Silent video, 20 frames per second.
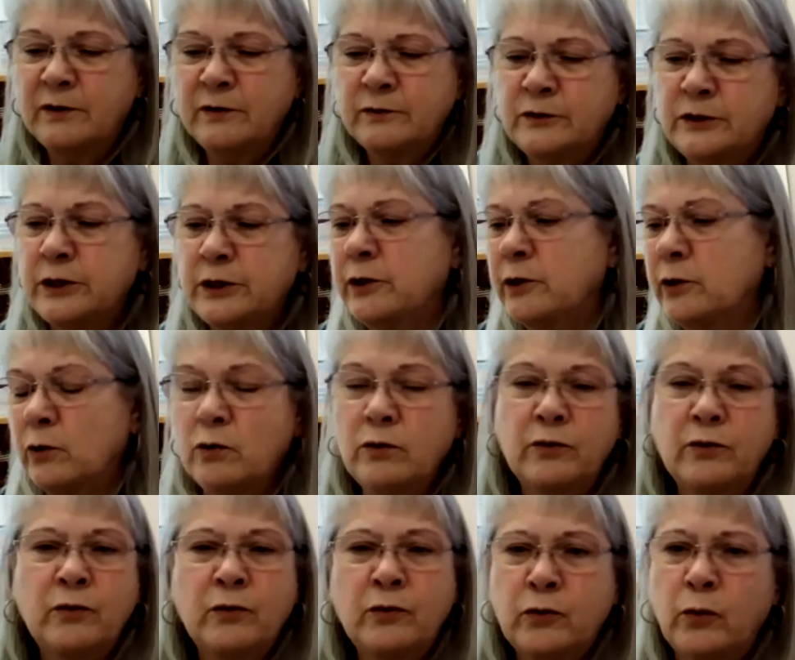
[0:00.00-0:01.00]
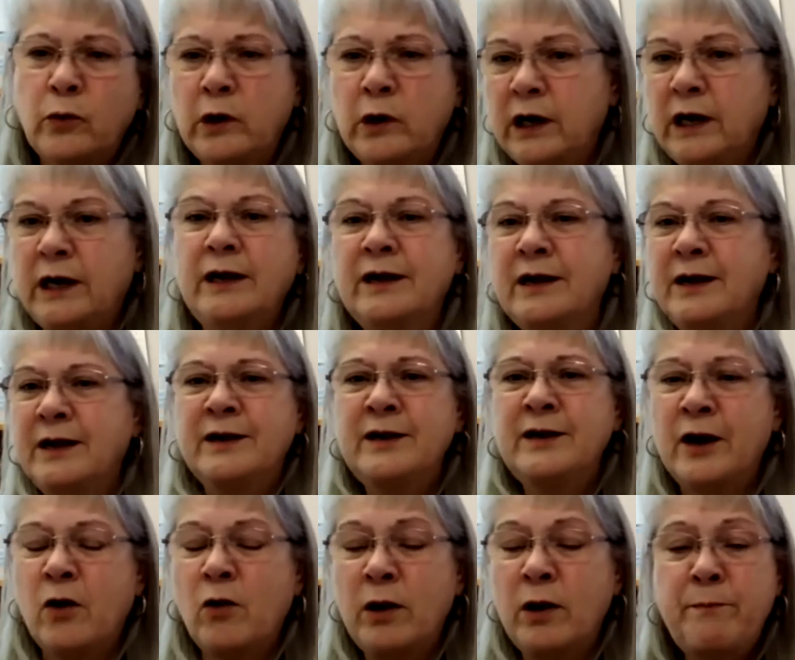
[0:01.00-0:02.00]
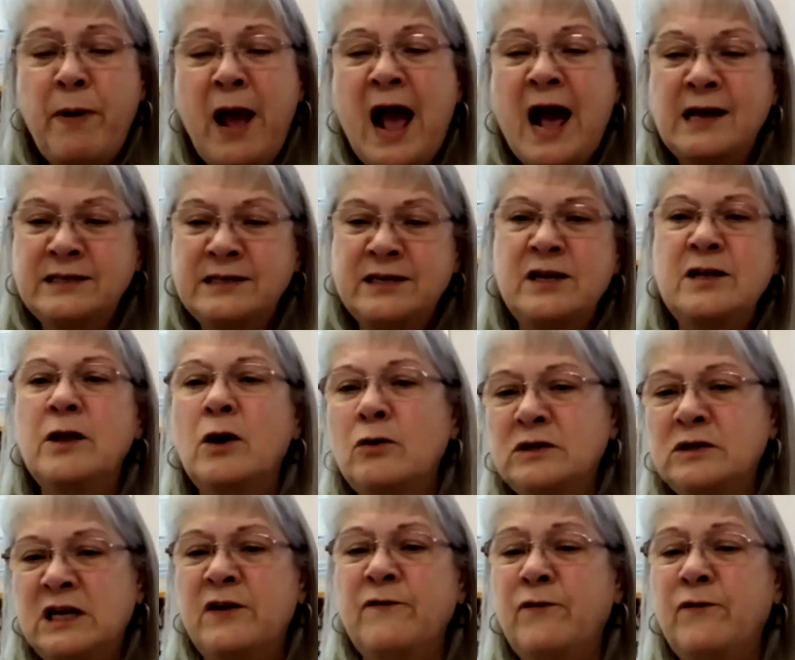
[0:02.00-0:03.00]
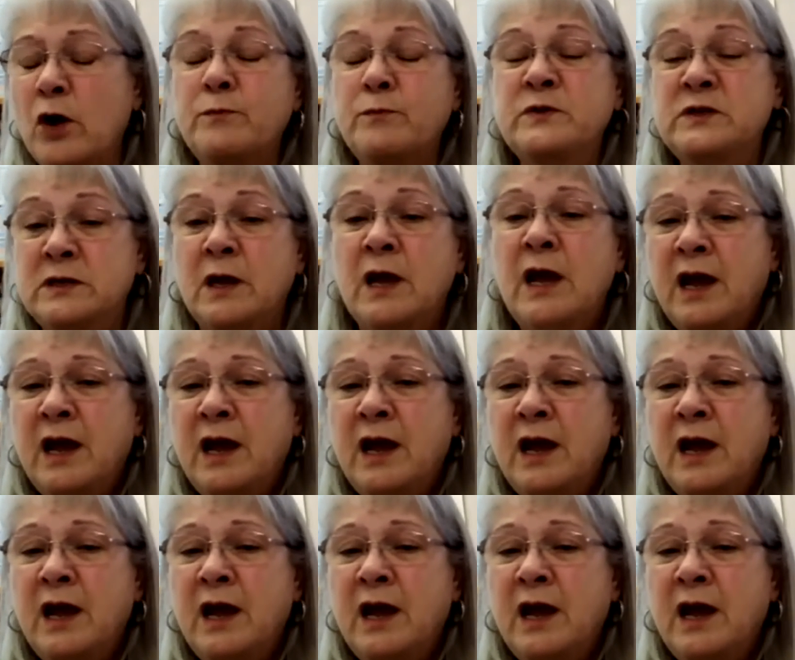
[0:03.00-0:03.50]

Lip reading: 2, 3, and passing those envelopes.